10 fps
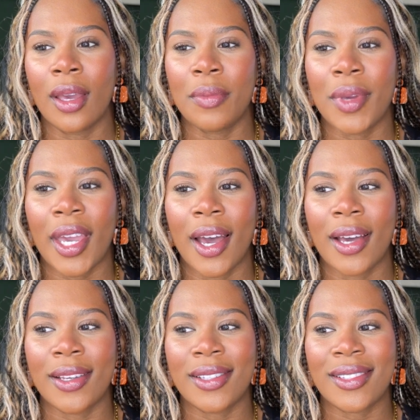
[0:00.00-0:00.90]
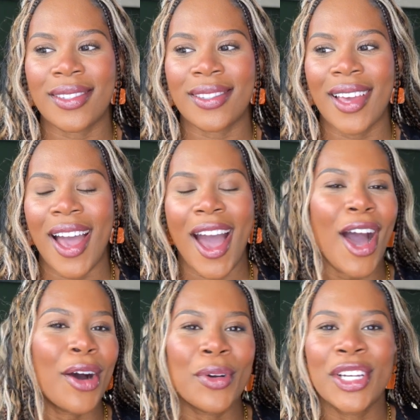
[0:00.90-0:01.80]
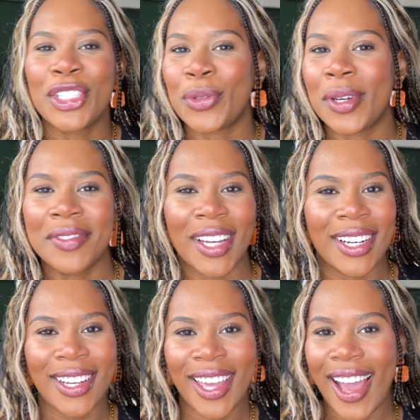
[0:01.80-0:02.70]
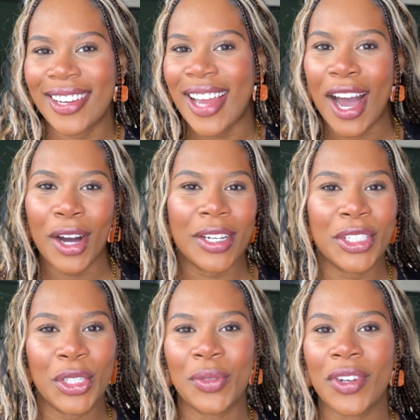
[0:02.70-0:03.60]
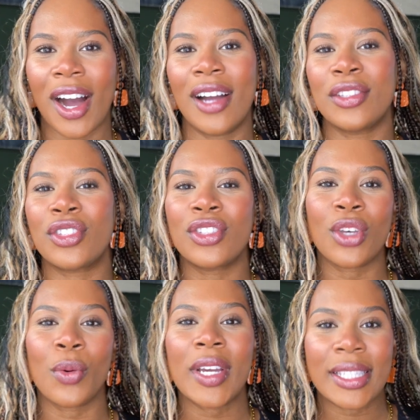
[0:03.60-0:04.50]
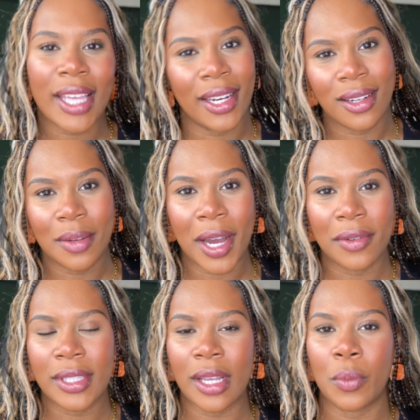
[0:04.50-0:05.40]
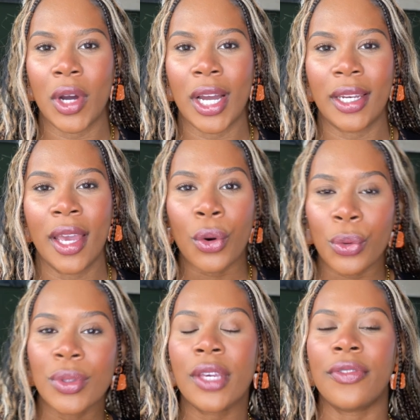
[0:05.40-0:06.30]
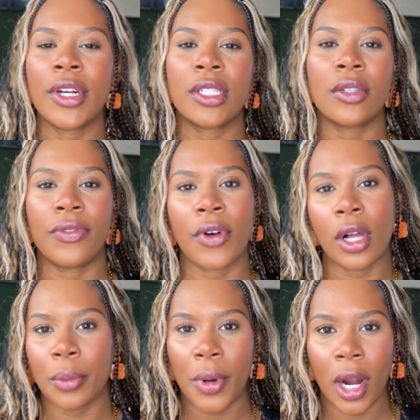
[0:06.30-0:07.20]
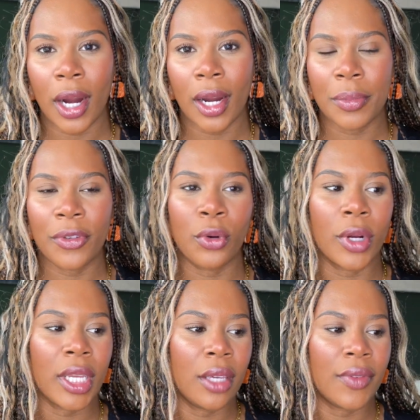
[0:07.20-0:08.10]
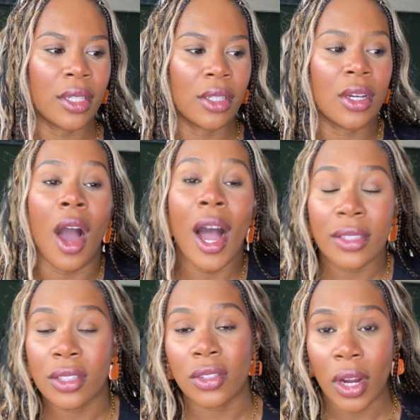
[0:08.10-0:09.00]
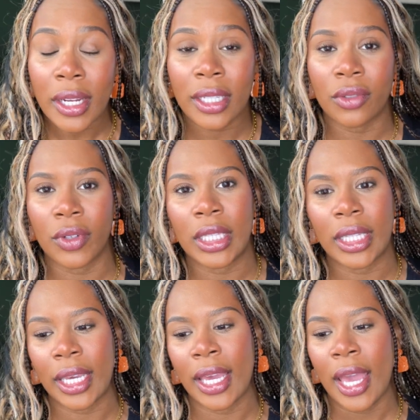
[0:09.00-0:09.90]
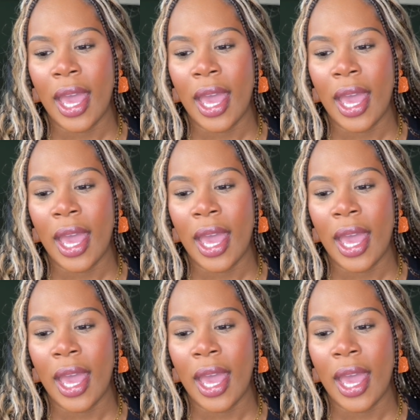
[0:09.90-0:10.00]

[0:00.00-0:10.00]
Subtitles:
because how could you have done it again? How could you have gotten so excited about someone only for it to fall apart before it even got started, really?